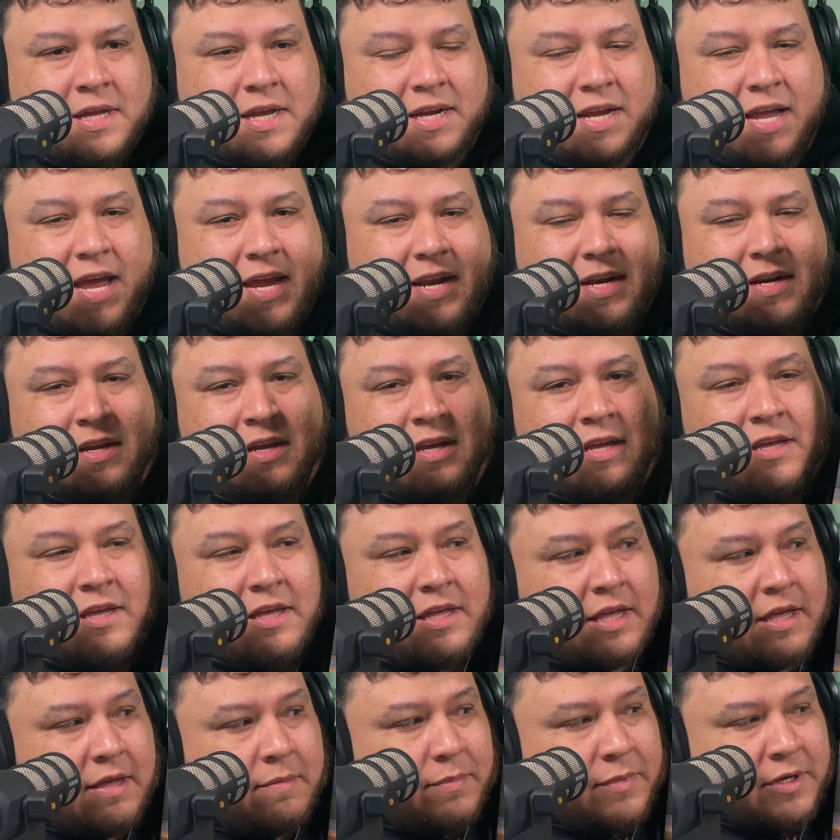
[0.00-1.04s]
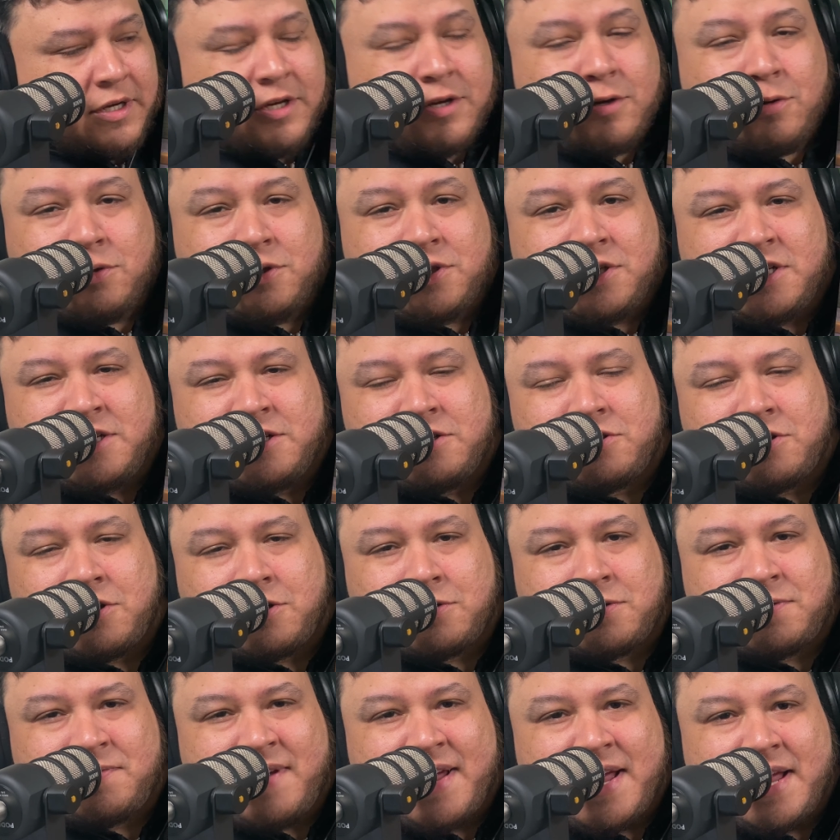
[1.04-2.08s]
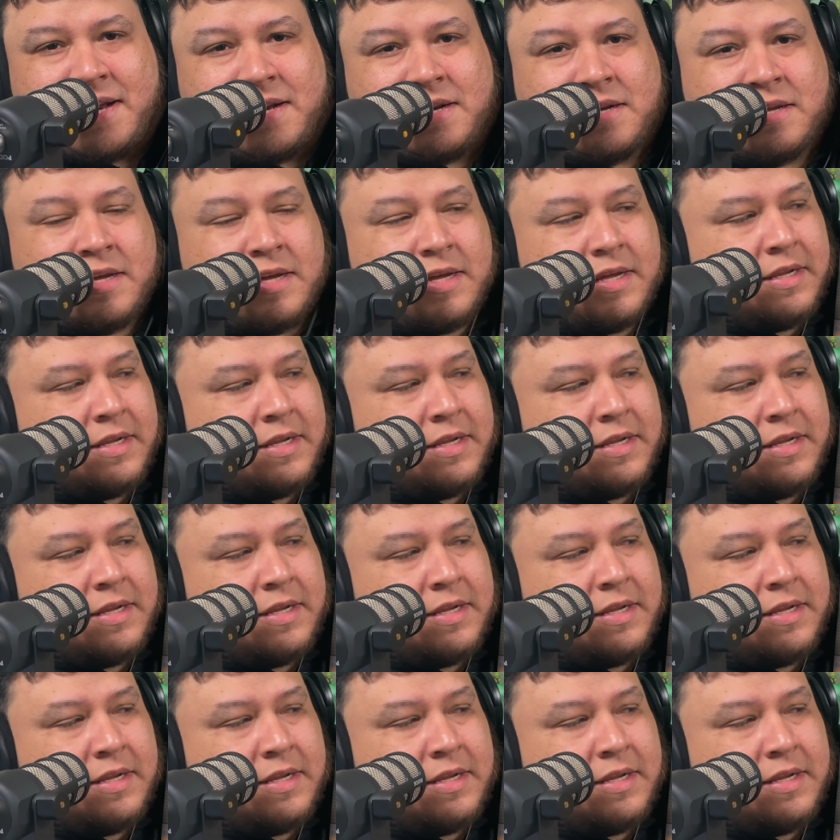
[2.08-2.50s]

Again, I'm a huge Ninja Turtles fan,